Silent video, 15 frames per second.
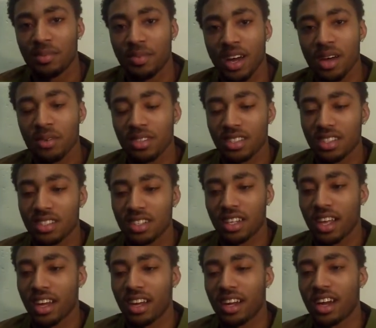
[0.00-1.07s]
Probably just the
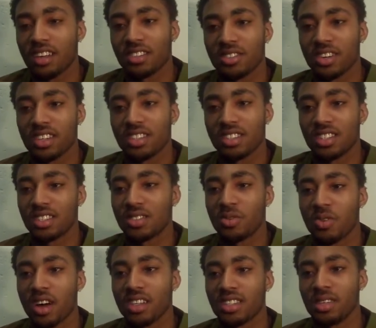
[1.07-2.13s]
lack of concentration, just
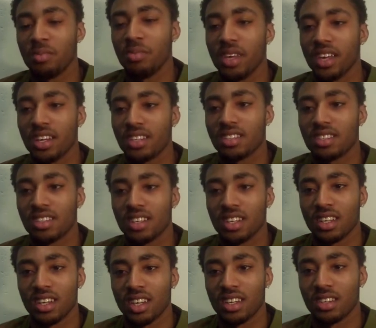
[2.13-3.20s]
watching the bigs
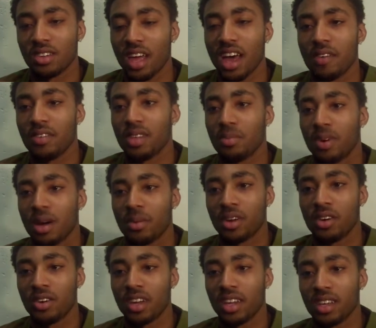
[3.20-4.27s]
and having them probably
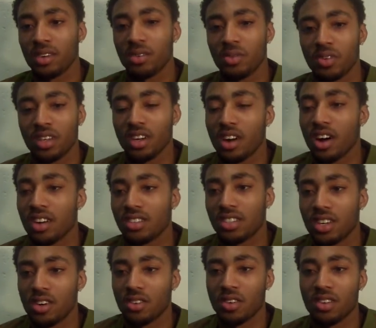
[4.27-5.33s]
go get it when the guards
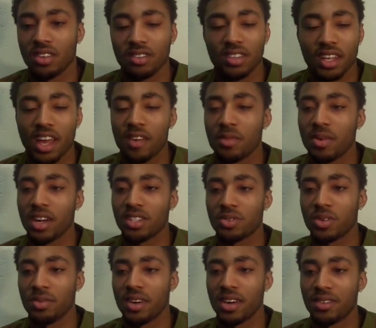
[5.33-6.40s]
shoot. Everybody's
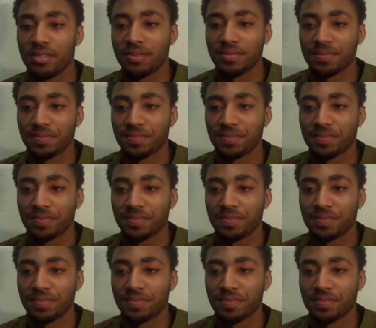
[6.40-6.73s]
rebounding.